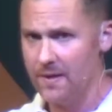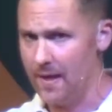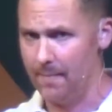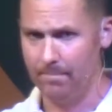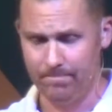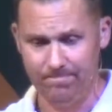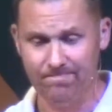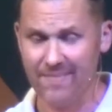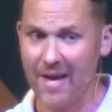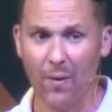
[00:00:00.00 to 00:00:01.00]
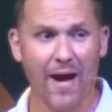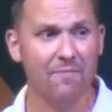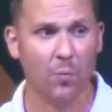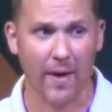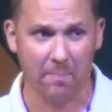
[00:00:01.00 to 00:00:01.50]
I don't
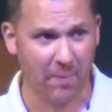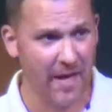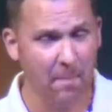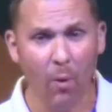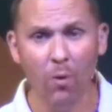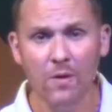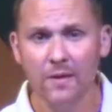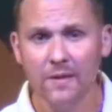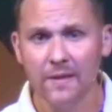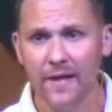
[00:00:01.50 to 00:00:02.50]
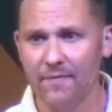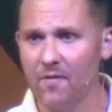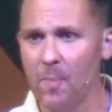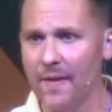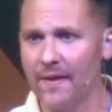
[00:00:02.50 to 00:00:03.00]
have the right people. Have
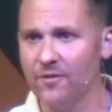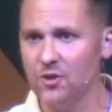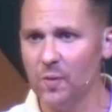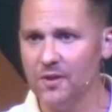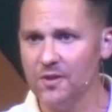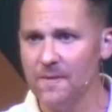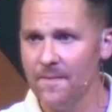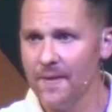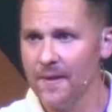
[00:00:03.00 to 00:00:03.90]
you ever been in that situation?